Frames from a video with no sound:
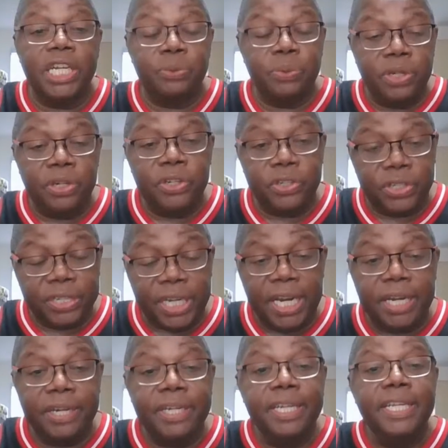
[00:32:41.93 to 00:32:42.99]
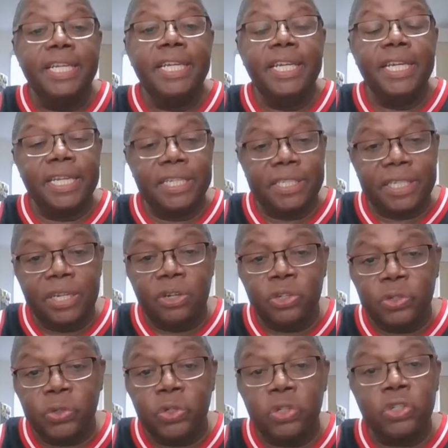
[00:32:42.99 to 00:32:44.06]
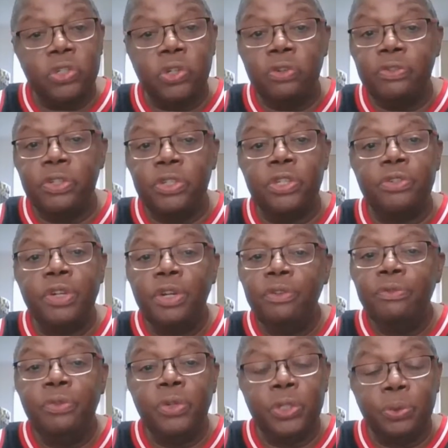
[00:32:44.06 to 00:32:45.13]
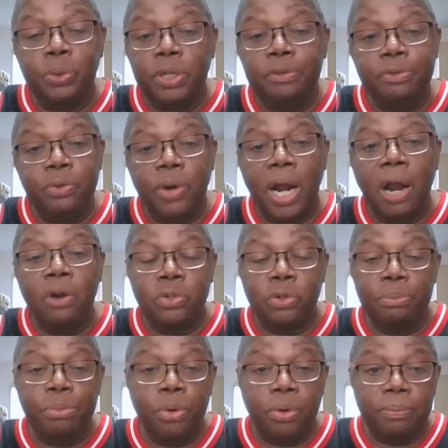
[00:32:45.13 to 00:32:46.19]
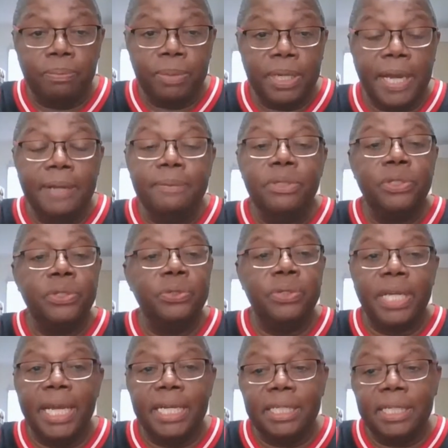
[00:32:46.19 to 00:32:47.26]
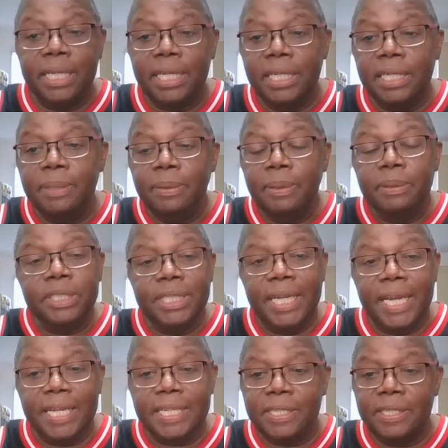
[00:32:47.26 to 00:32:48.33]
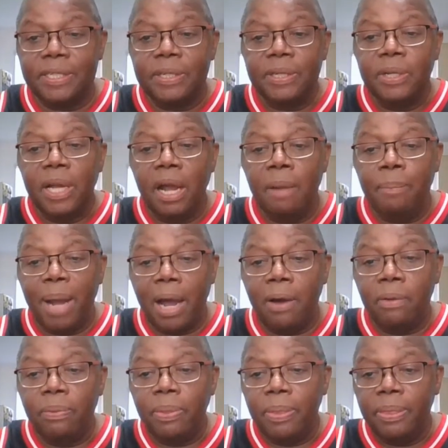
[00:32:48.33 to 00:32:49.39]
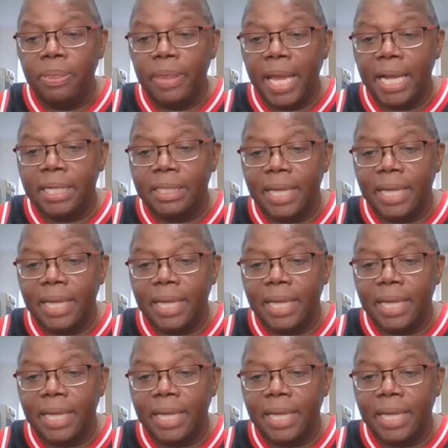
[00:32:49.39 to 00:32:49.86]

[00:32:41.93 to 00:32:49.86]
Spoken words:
we understand it. It can stay on certain surfaces for 24 hours or more. Okay, so you can't take any chances about that